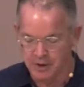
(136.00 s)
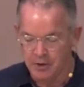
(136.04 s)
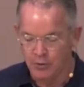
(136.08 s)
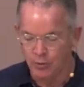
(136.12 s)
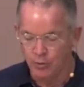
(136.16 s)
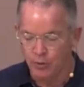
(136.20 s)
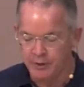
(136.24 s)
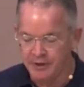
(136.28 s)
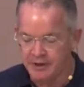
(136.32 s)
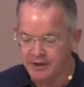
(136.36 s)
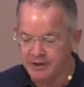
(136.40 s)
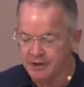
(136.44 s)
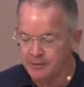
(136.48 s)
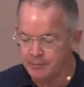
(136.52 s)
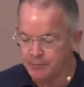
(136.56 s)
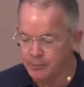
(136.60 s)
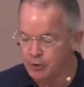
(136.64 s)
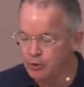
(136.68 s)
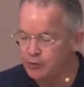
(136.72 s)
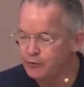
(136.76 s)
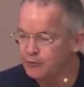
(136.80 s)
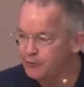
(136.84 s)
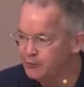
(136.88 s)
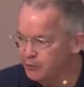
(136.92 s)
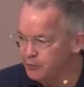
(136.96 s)
We can
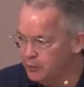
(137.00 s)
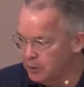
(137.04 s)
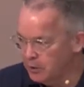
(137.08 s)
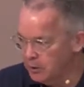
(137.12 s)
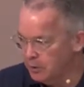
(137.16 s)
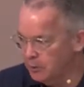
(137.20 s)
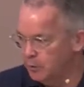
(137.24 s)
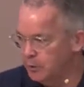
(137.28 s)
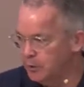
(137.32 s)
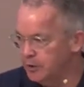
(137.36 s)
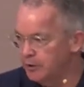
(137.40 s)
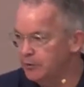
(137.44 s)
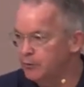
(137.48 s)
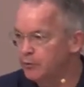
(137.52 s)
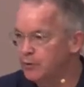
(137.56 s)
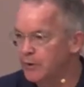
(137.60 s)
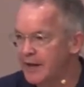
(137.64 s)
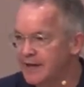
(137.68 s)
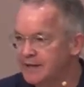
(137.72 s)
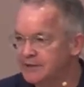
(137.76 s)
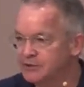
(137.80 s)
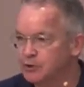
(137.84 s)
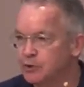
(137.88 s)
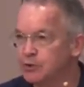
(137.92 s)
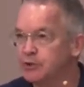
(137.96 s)
move forward,
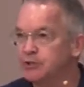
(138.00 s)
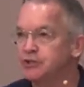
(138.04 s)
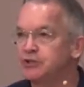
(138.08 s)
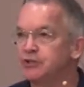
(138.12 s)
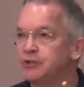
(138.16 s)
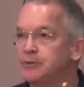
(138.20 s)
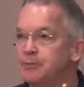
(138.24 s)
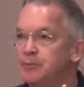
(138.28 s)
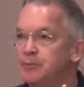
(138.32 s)
as Christian